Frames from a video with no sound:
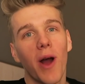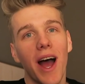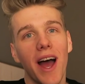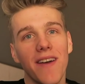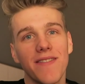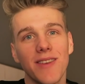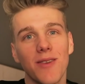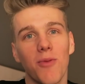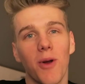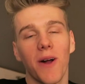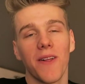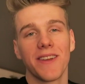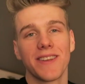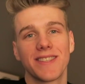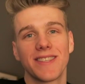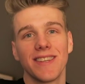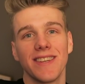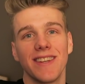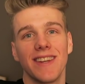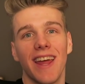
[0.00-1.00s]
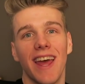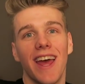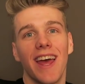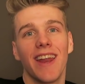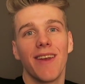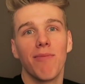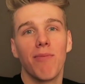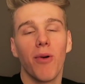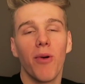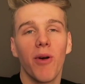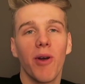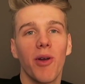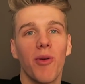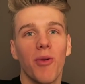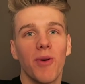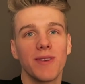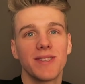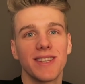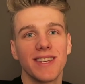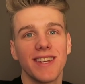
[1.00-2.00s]
arrived in Wellington and boy
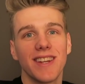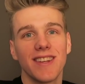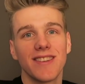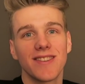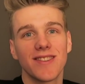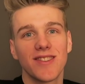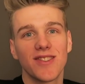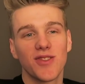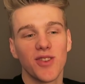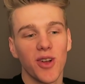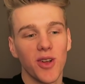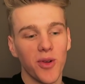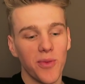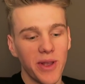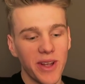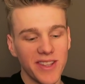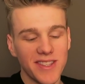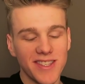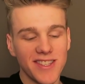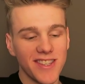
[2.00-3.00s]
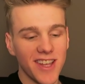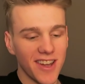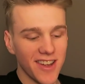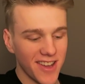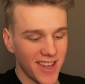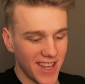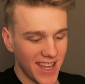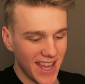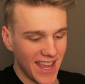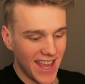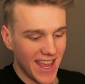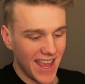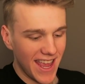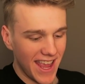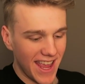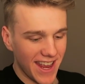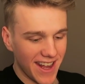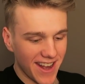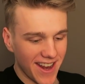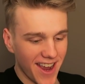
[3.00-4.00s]
was it a struggle. We got stuck
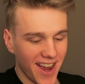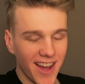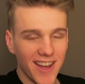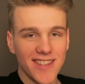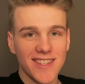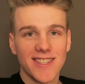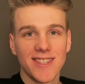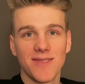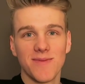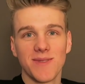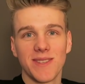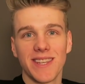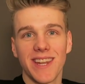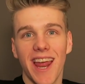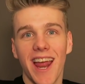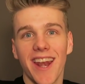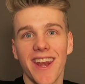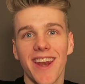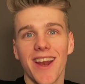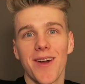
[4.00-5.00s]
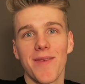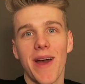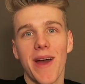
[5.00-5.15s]
in customs and ended